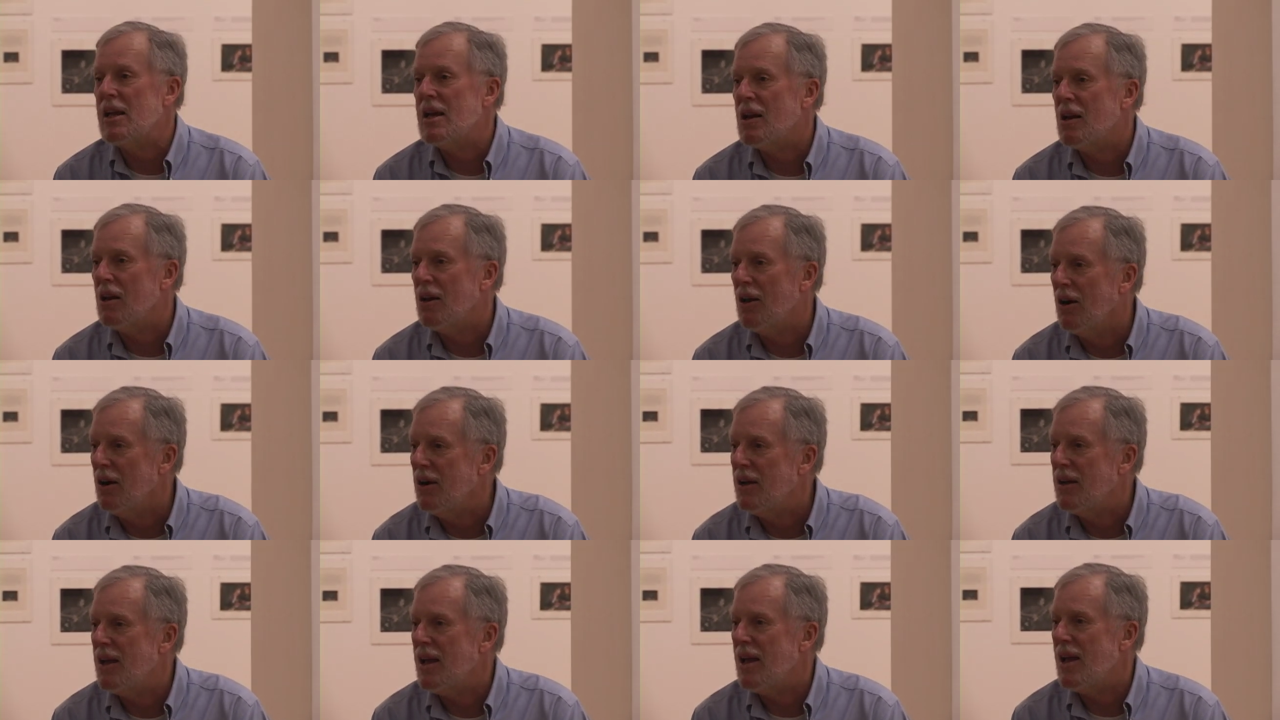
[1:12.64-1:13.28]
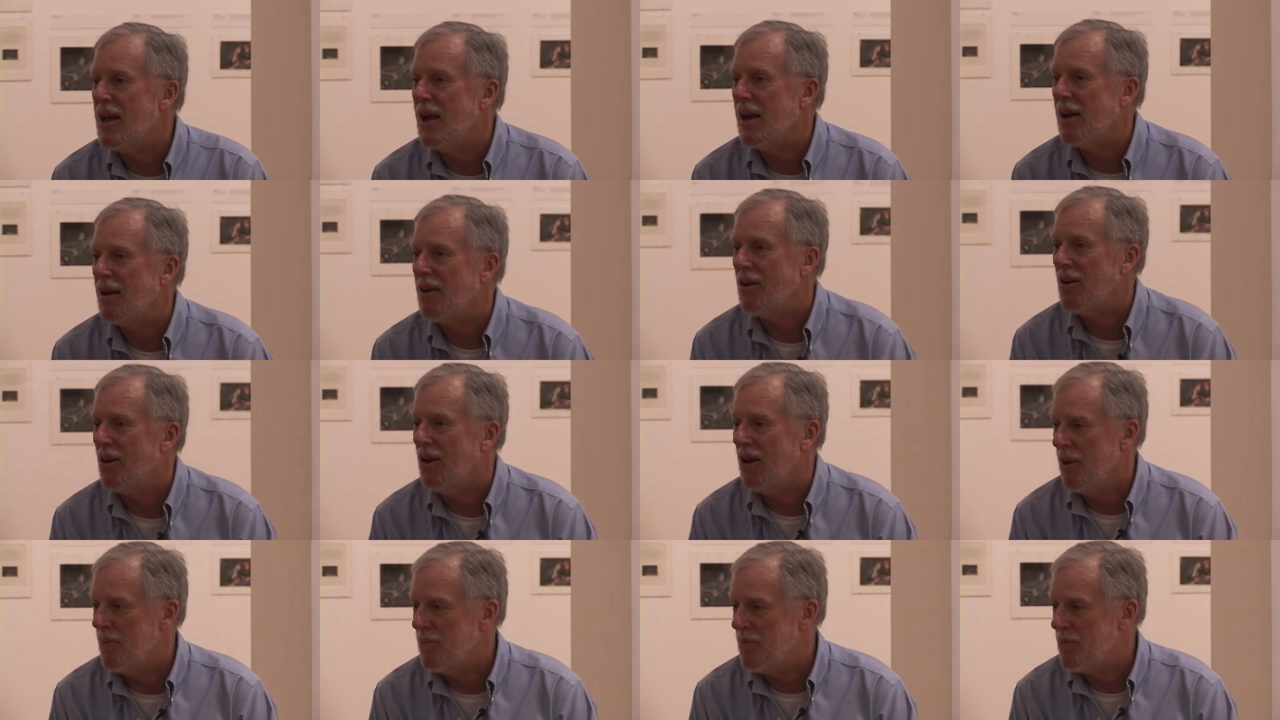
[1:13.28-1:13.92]
clunky and
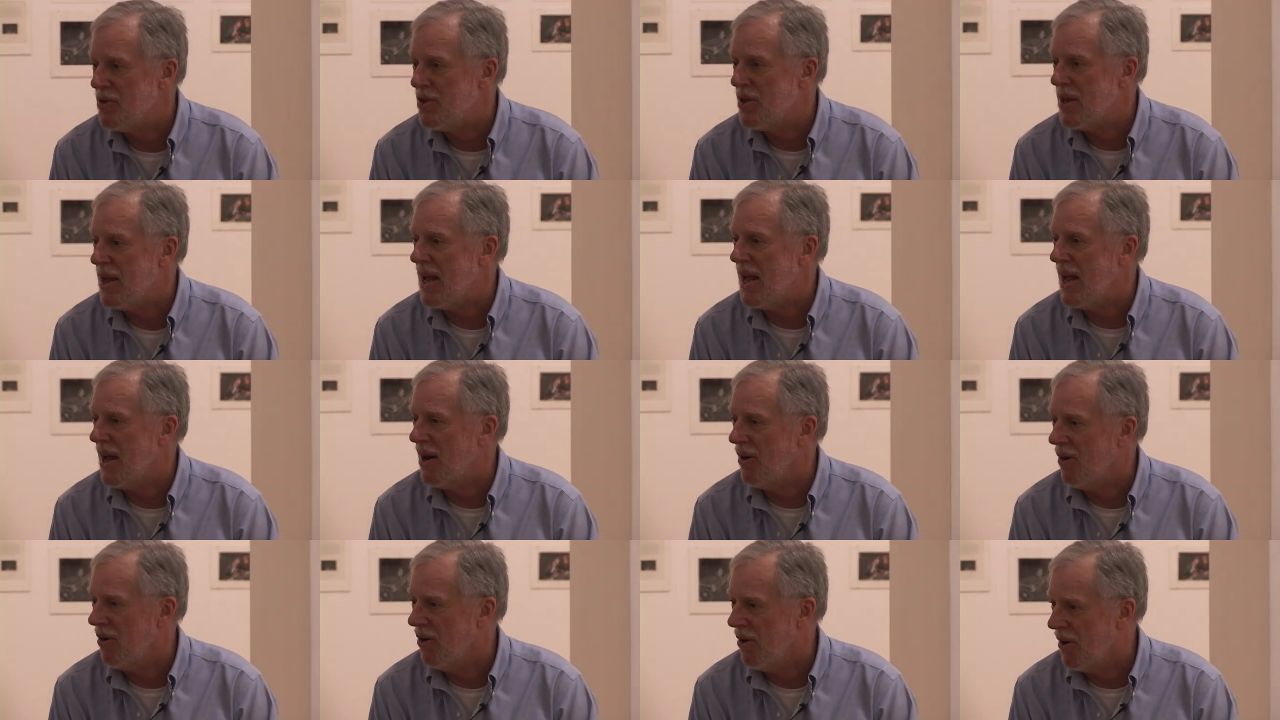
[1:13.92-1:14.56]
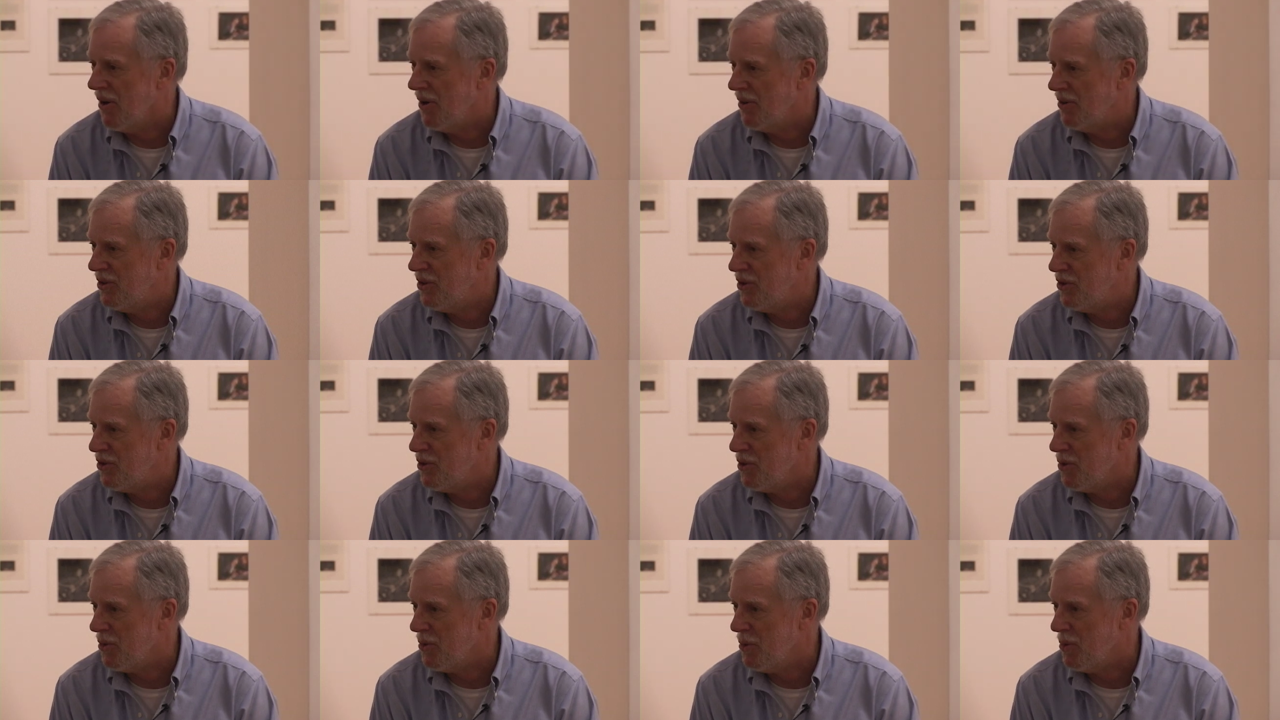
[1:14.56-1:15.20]
clumsy and hard to
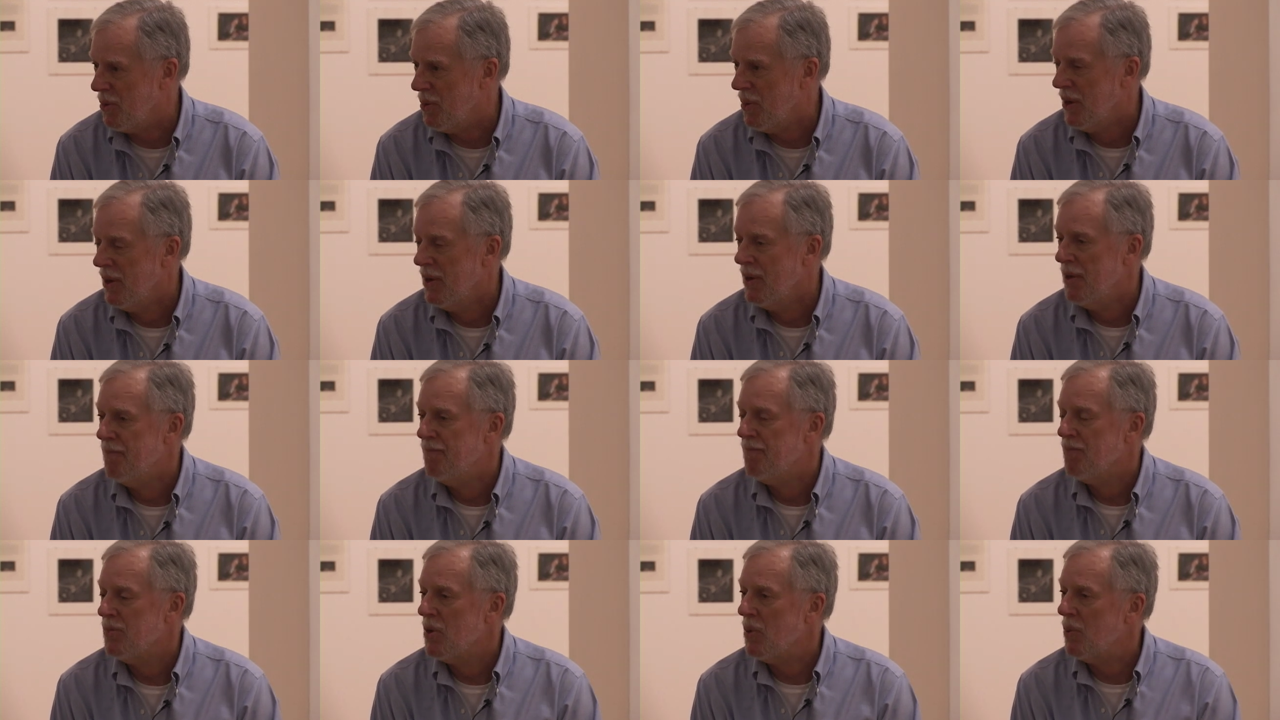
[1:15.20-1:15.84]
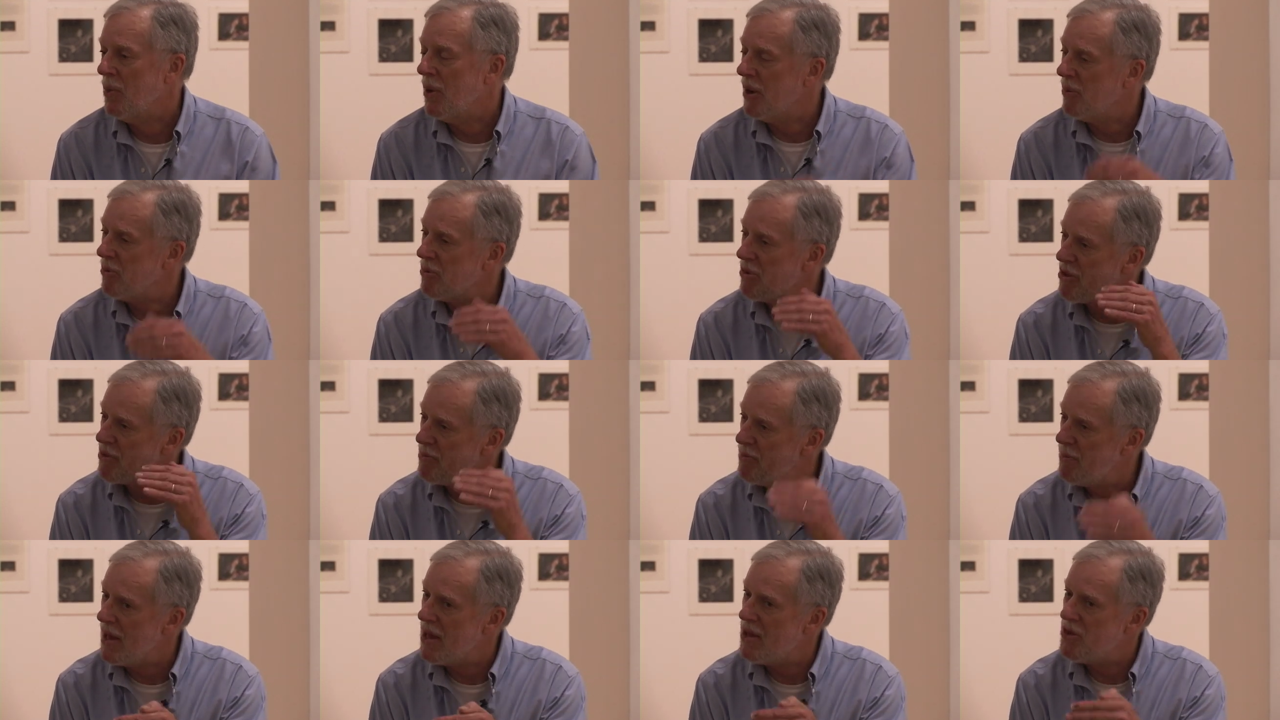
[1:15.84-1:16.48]
do when it
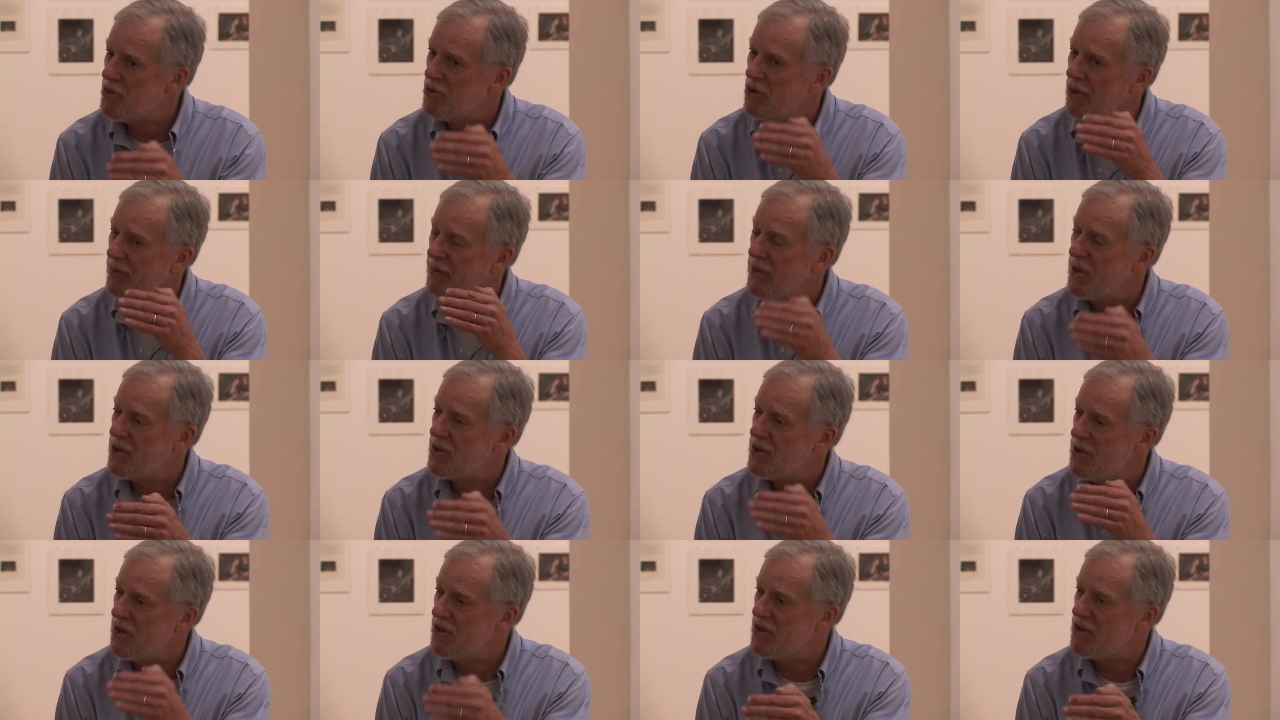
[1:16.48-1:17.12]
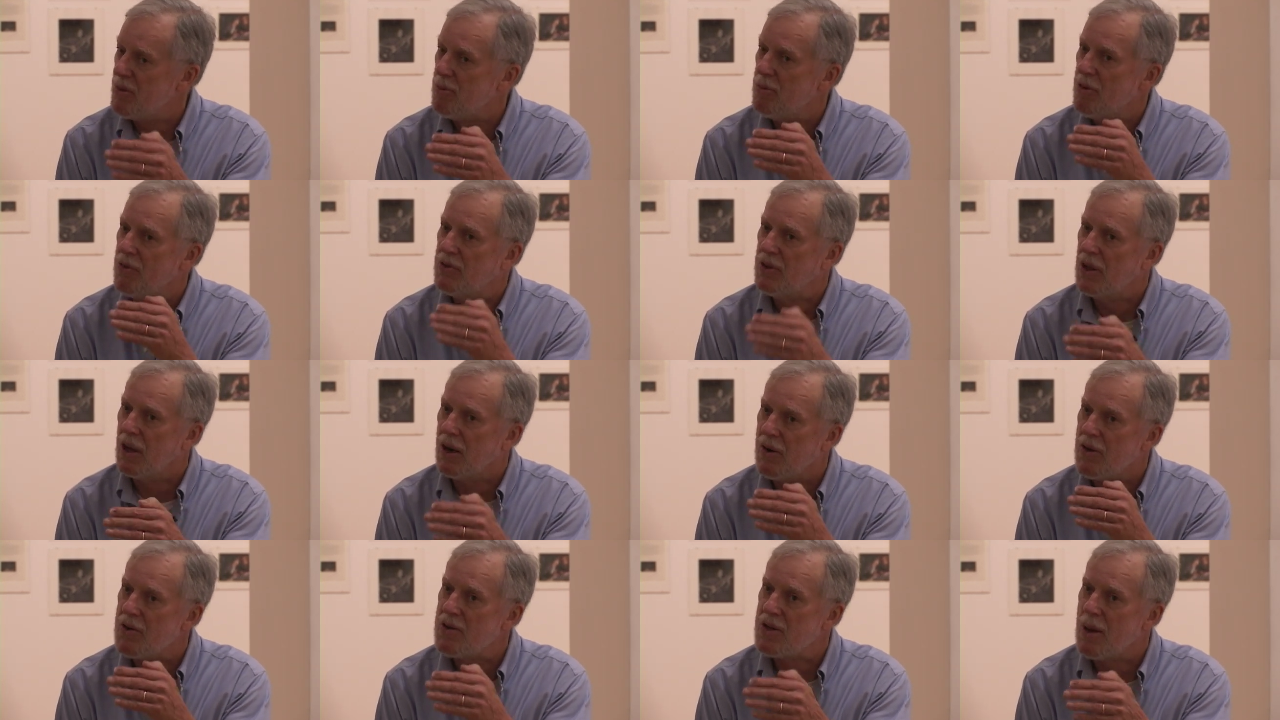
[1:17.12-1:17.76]
was based on this system of
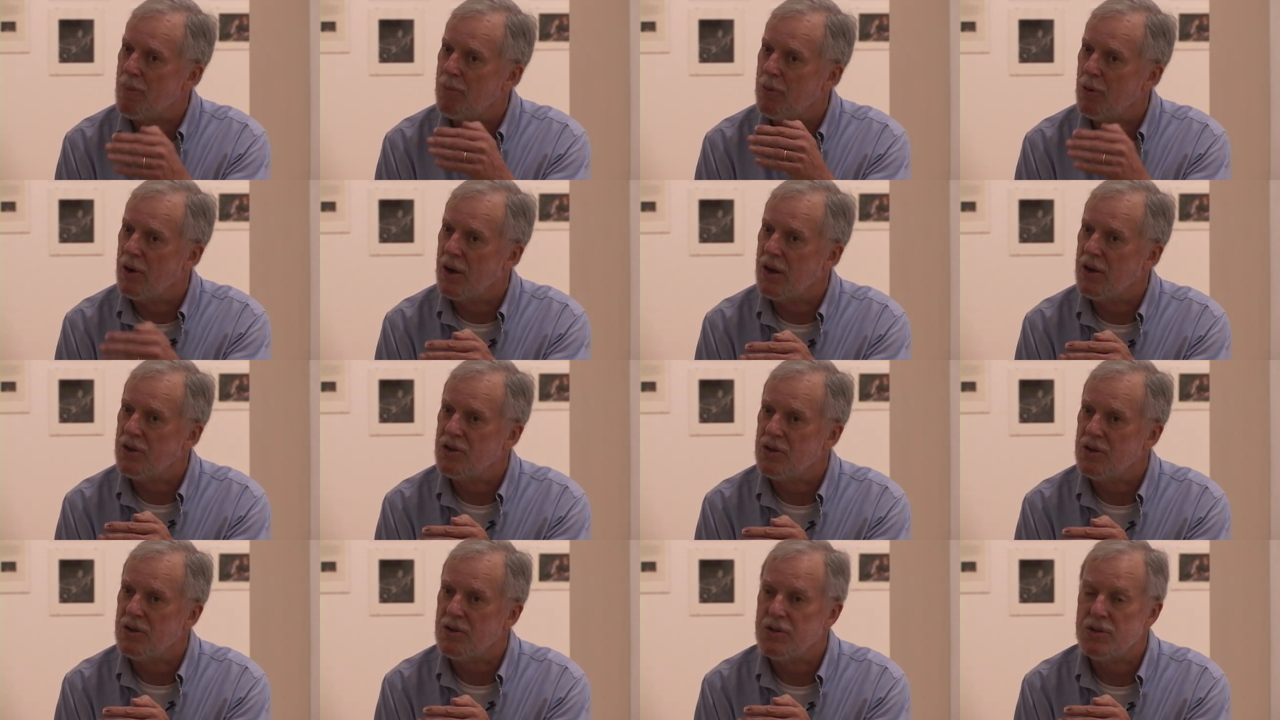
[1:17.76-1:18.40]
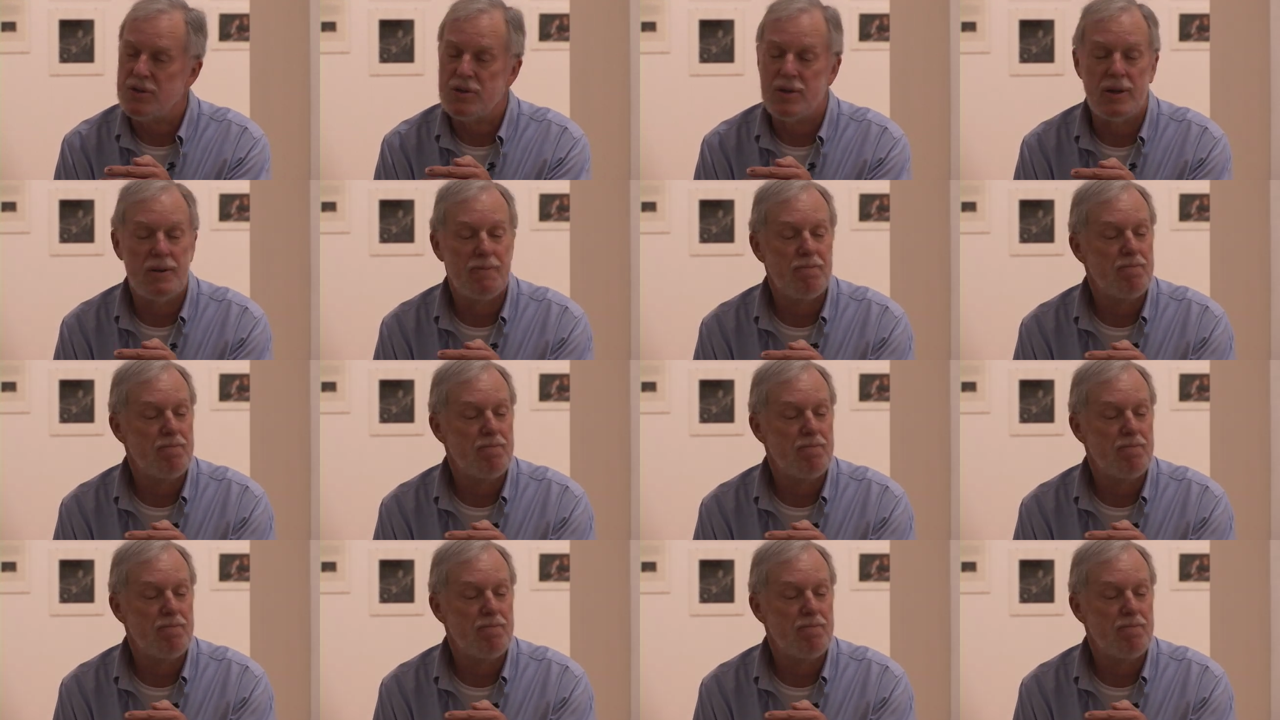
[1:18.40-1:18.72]
color separations.